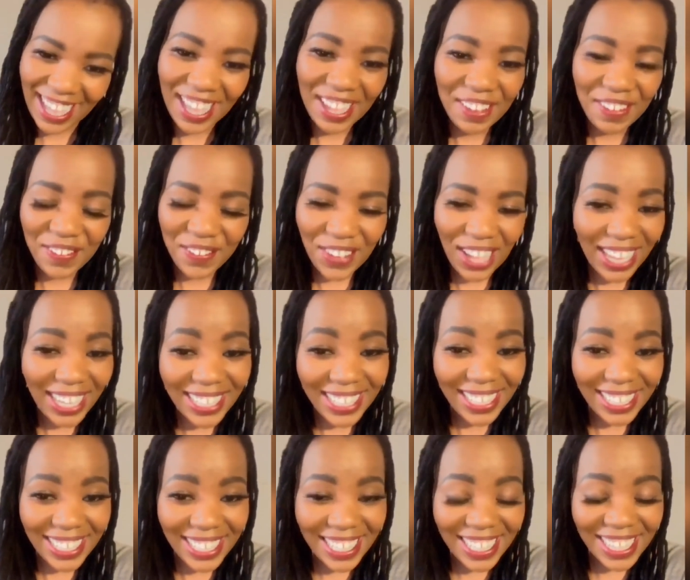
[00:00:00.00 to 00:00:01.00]

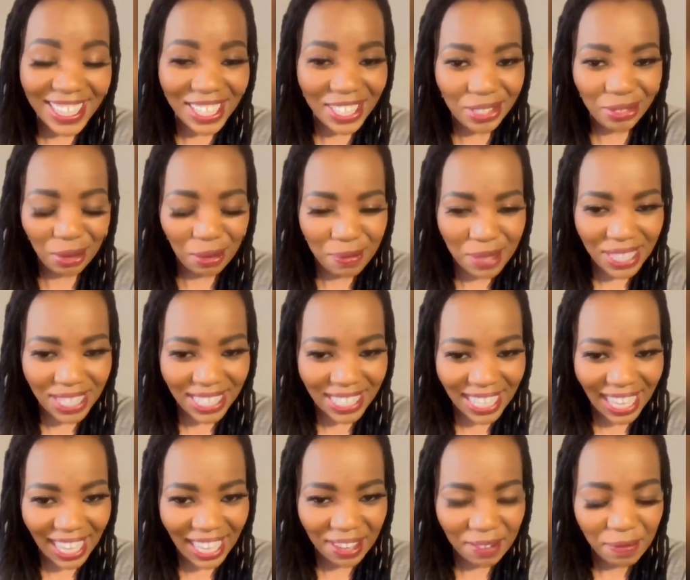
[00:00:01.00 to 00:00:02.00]
Finally, this Women's
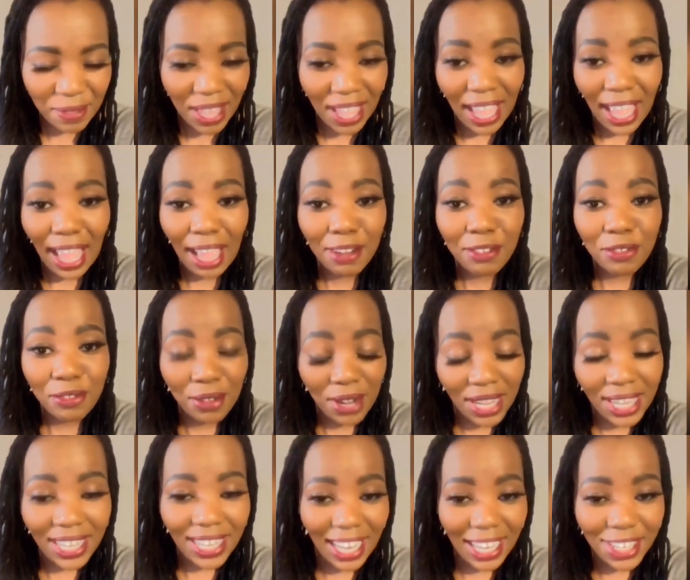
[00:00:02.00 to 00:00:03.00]
Day, I'd
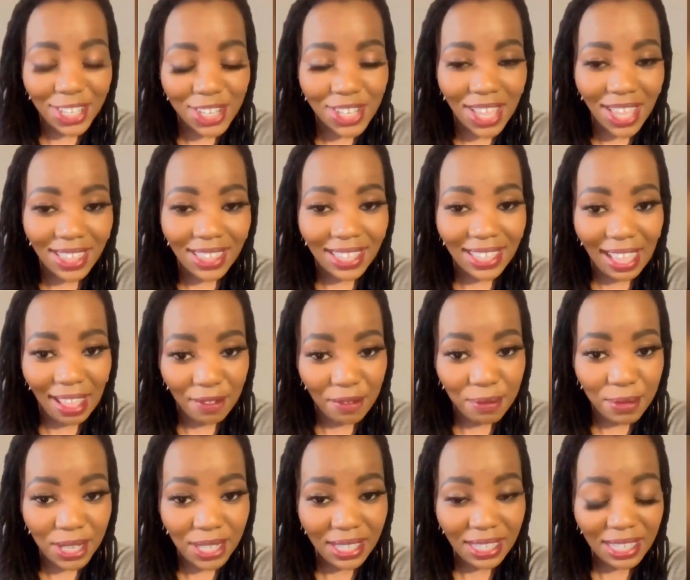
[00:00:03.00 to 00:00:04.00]
really like to thank the
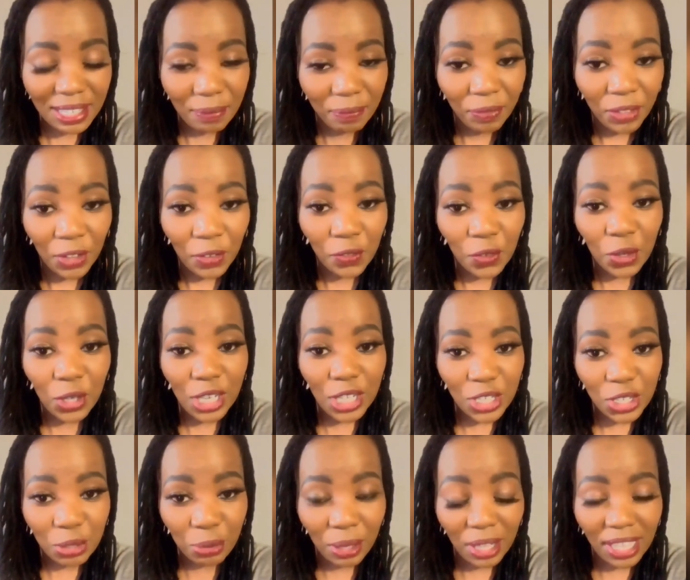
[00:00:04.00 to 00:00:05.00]
government for
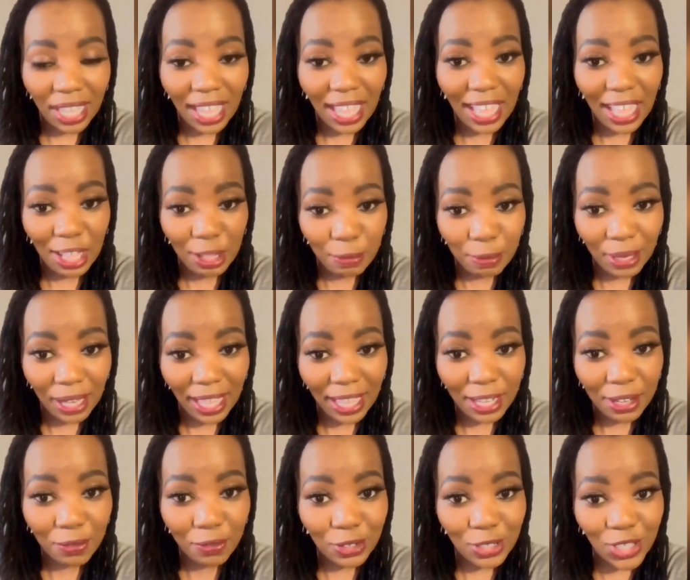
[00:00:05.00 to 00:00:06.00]
issuing a
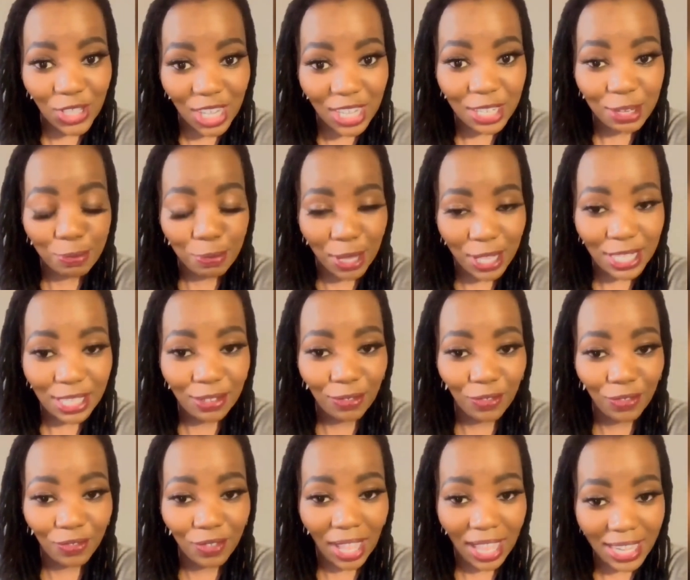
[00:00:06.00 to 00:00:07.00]
helpline for
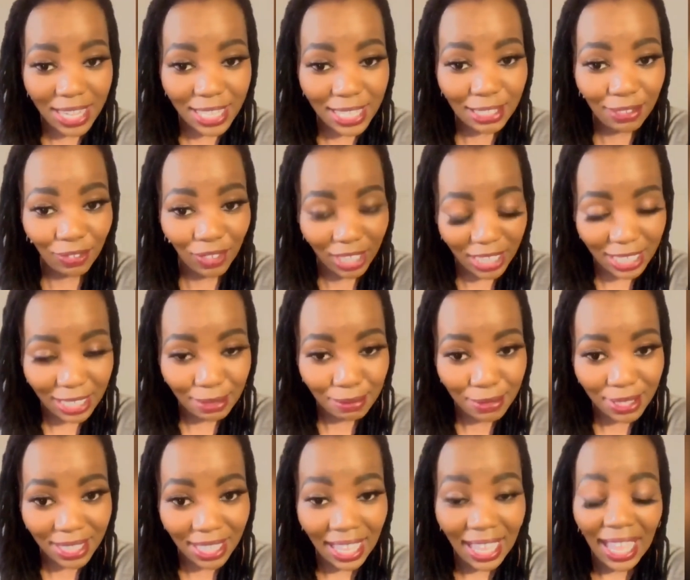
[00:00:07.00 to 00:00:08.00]
gender-based violence
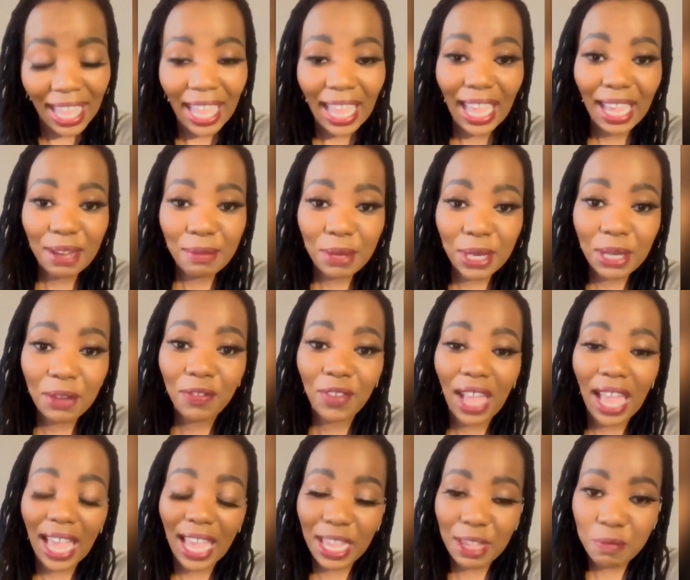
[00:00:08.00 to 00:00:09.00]
victims. I mean, if
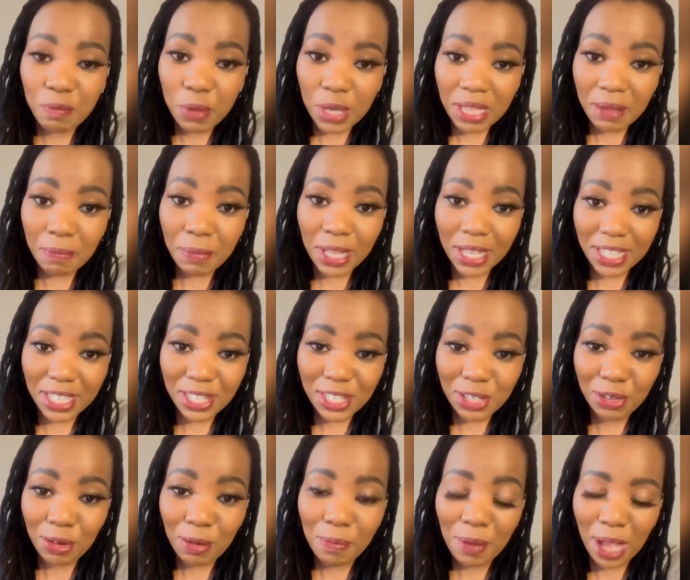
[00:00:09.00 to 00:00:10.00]
I'm being beaten
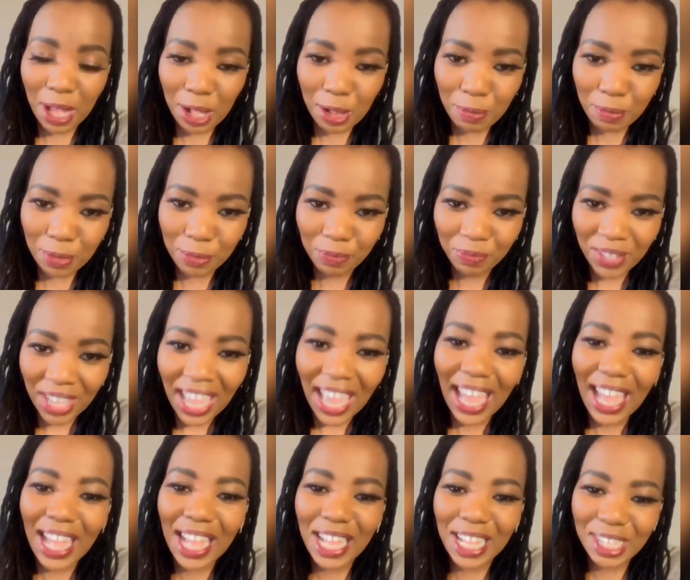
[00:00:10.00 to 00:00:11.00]
to a pulp,
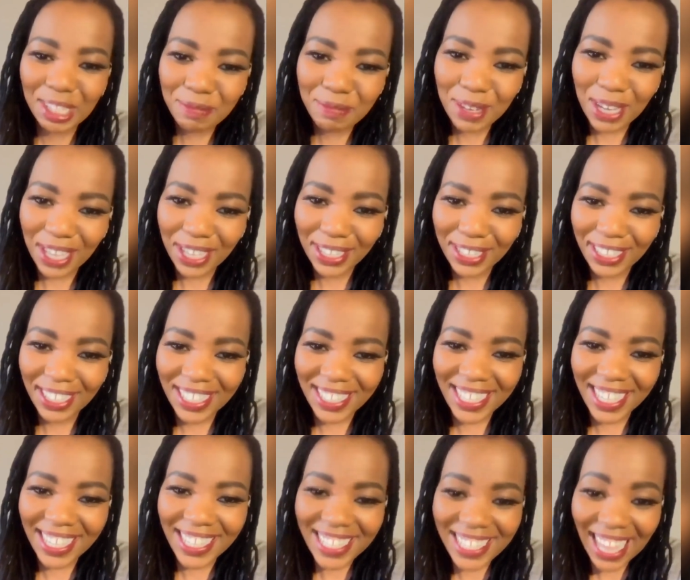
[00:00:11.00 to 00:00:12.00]
a helpline is
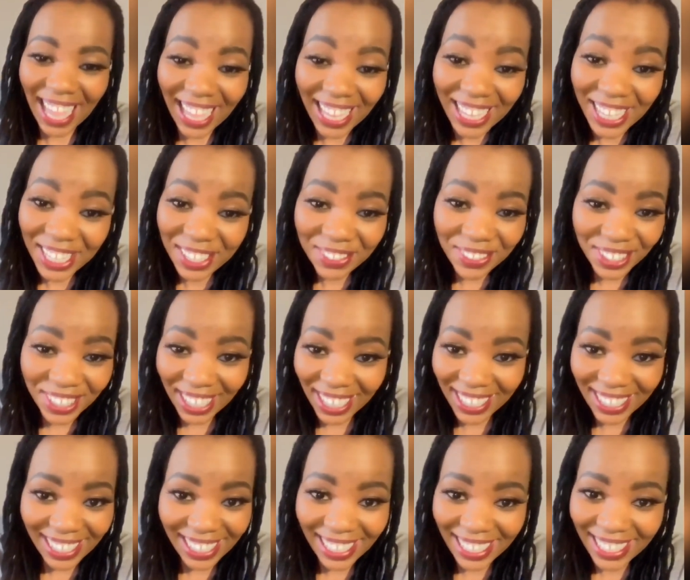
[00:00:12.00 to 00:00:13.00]
exactly what I
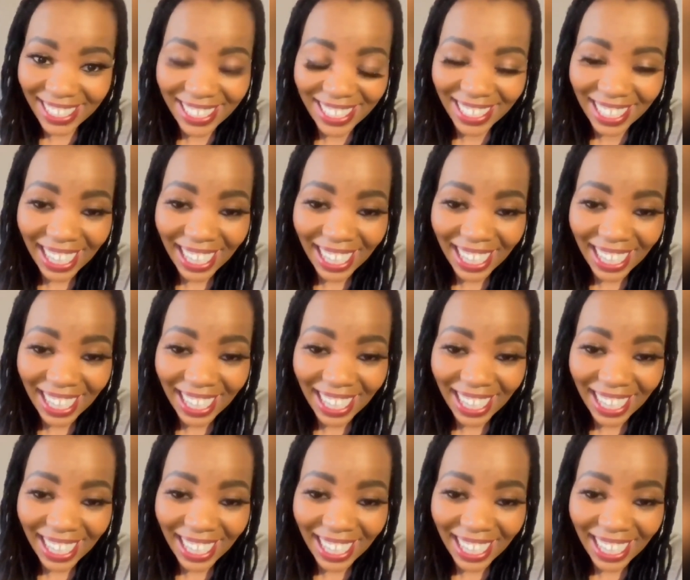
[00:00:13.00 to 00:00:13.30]
need.